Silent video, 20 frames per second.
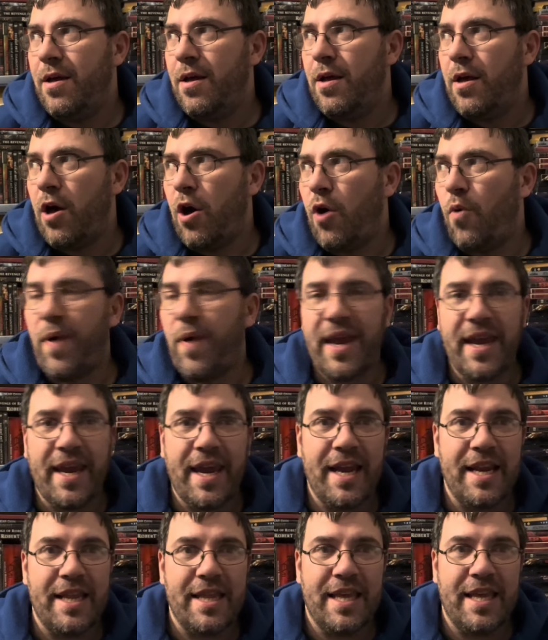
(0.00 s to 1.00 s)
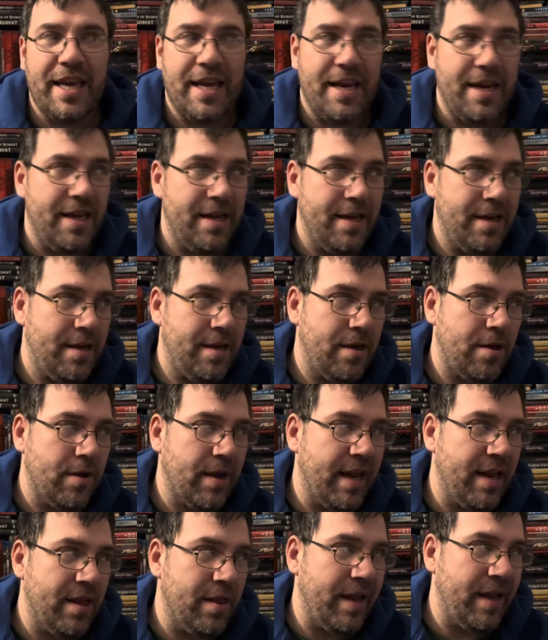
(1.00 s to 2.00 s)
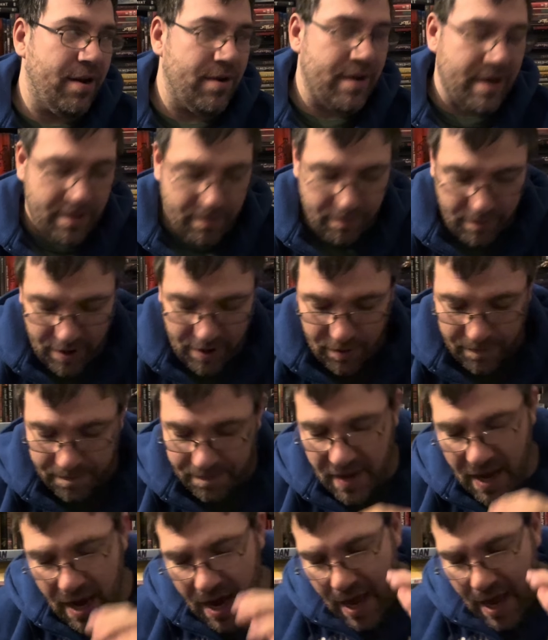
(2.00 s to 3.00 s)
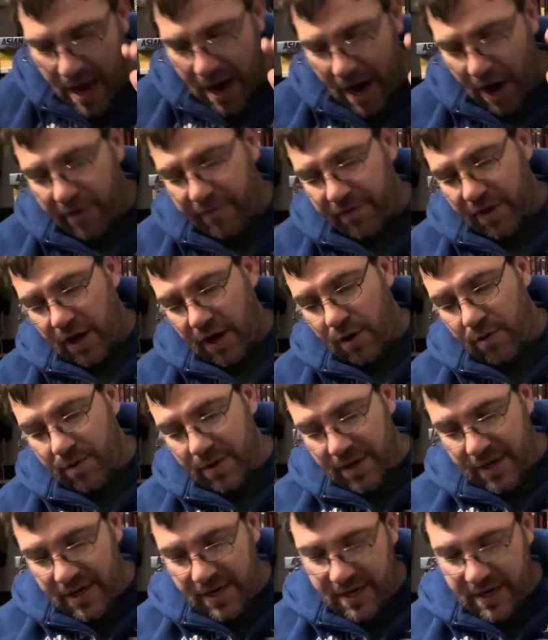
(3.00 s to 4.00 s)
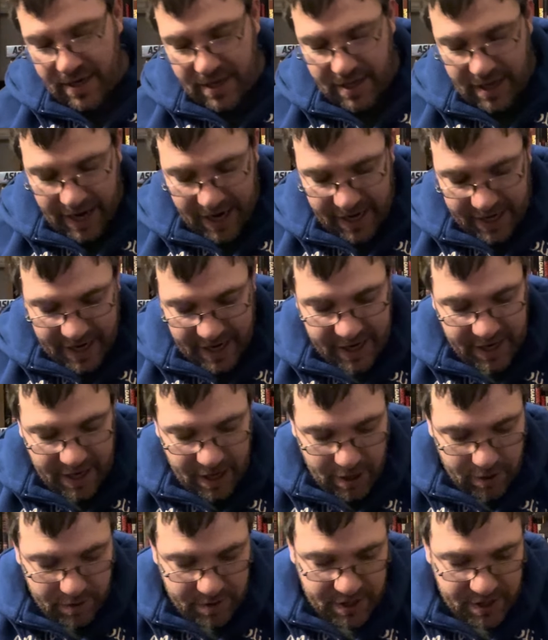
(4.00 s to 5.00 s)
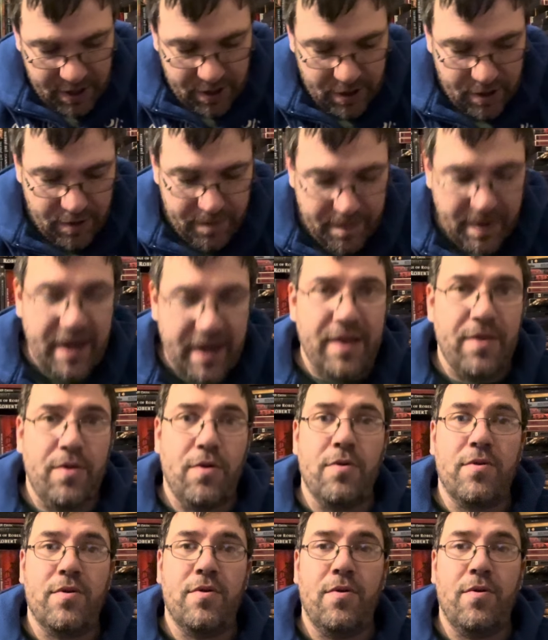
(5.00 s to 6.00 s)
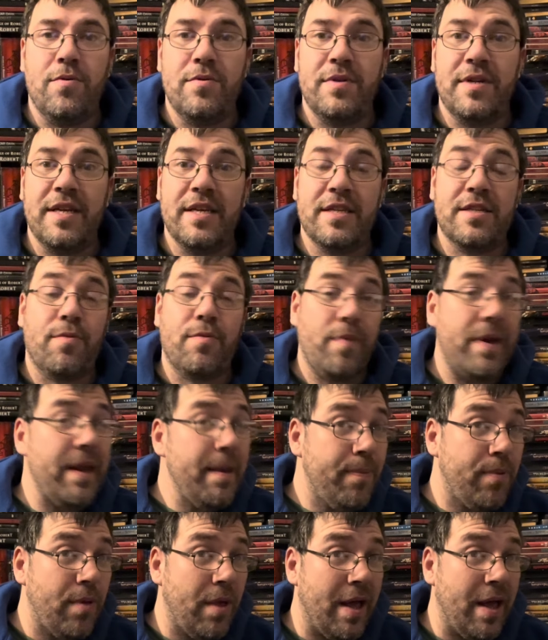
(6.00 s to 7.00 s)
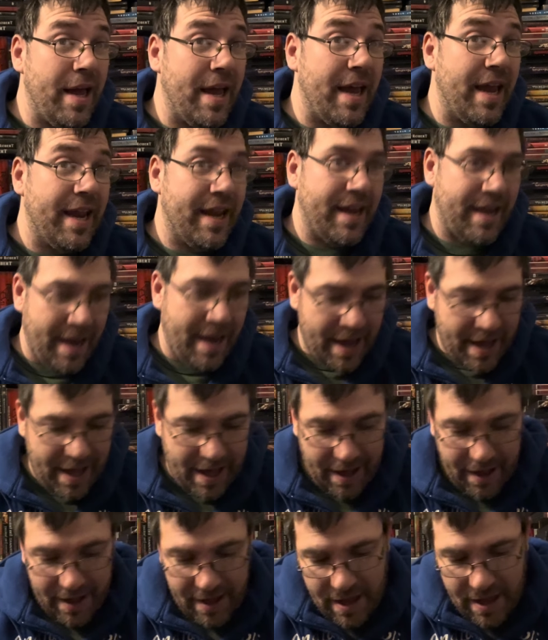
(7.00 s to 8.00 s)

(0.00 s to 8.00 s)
I'll wait and get it then. I'll get it later down the road. However, though, I did go to my local disc replay. Yeah.